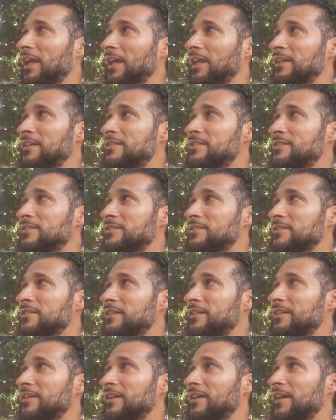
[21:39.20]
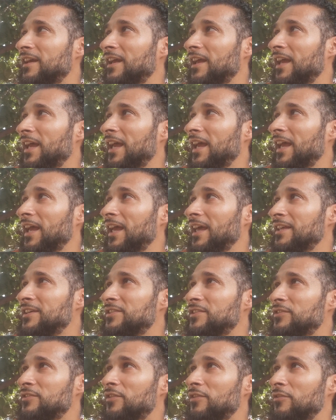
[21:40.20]

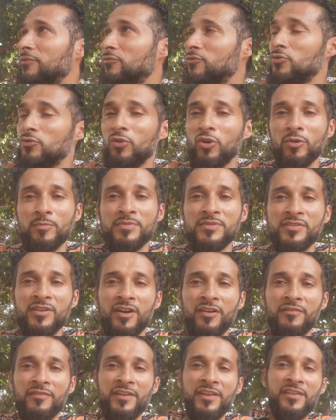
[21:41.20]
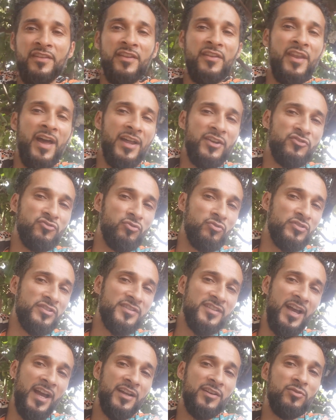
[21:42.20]
it's through observing the natural
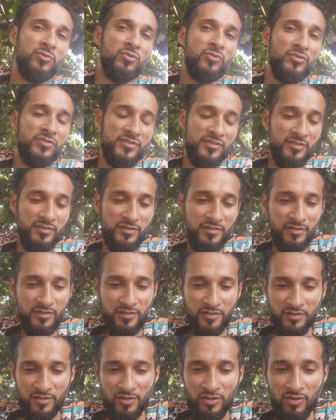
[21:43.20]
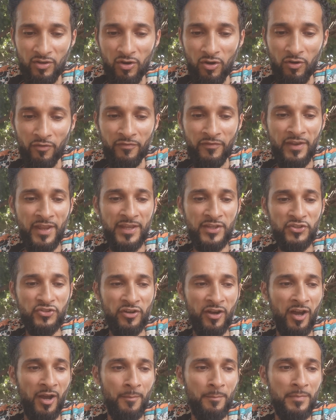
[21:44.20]
cycles of
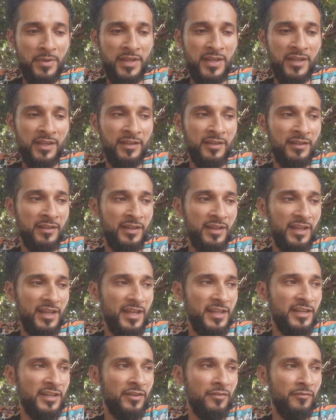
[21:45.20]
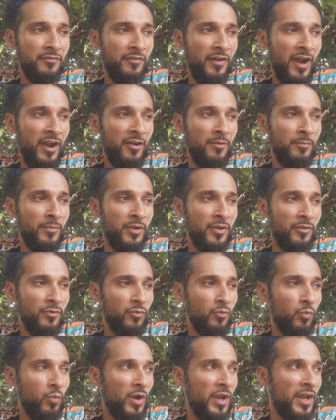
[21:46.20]
nature and being in an environment
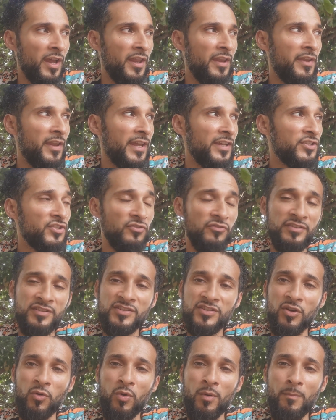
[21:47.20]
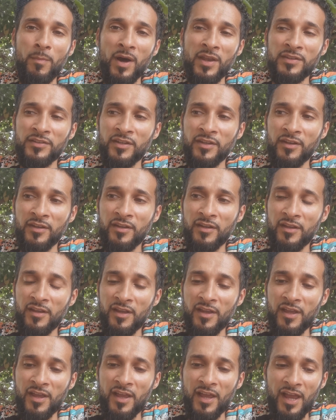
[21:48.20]
where nature is so abundant,
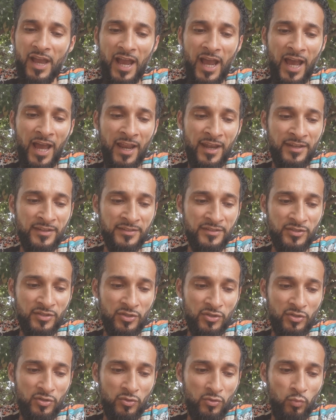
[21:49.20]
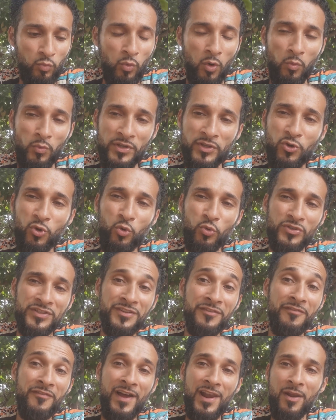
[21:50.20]
and what we call
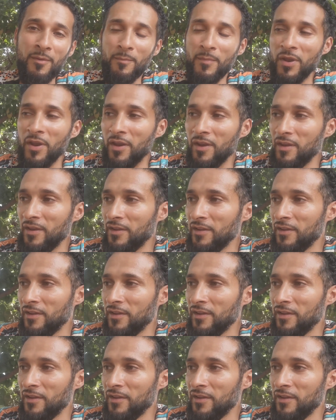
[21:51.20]
development